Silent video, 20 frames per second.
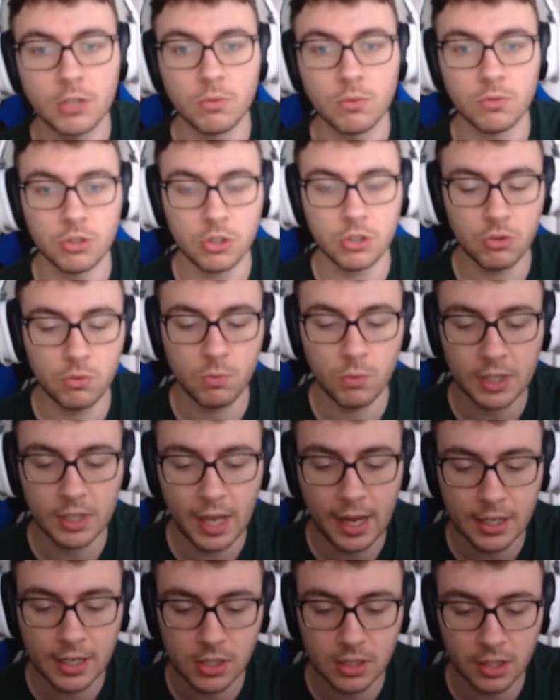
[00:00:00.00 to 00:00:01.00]
do want to
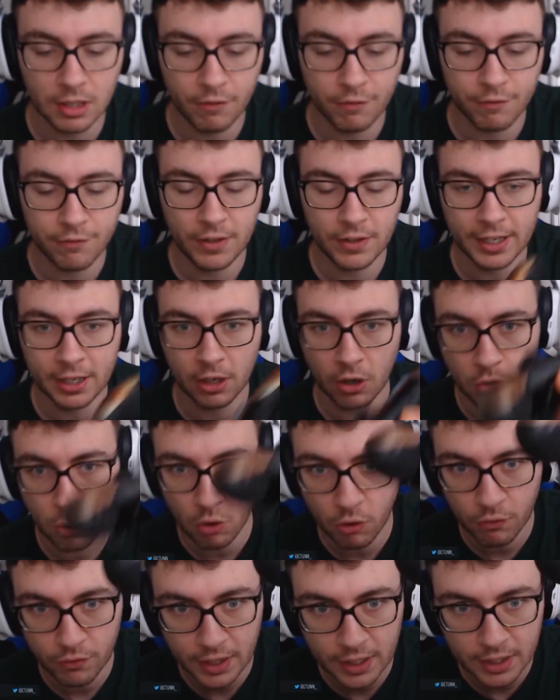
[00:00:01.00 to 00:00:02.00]
actually flick
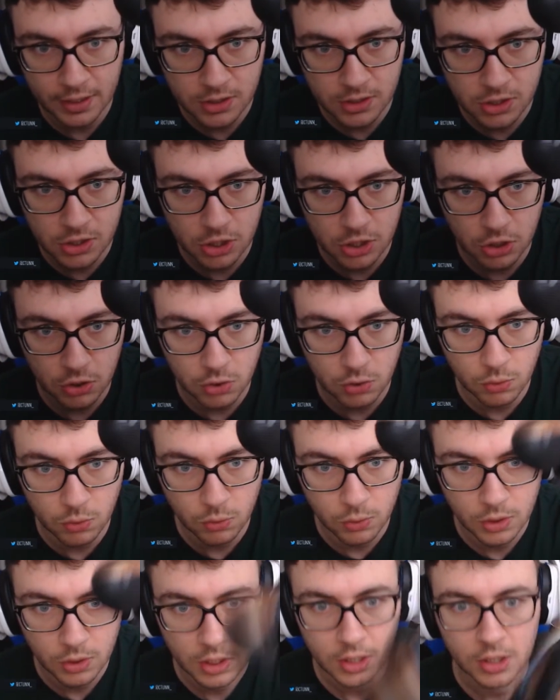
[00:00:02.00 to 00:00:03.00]
over
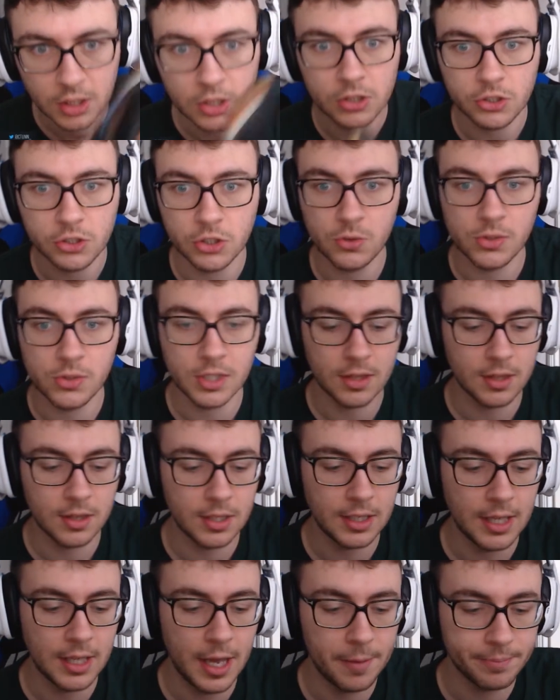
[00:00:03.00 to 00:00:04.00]
to using
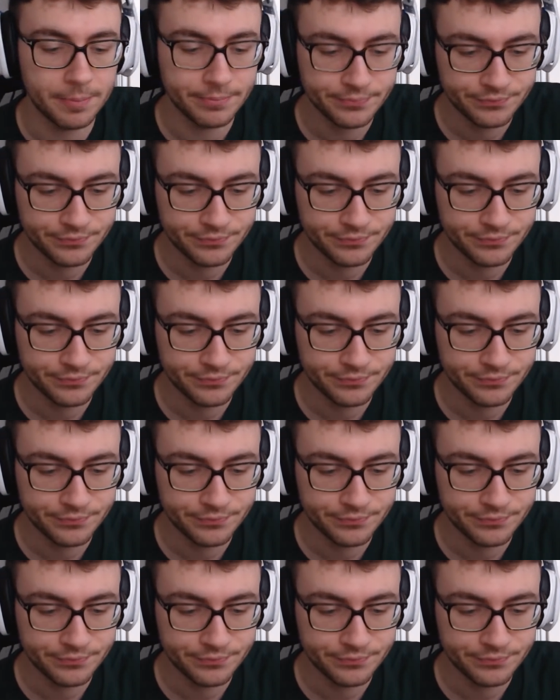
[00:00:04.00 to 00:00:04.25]
the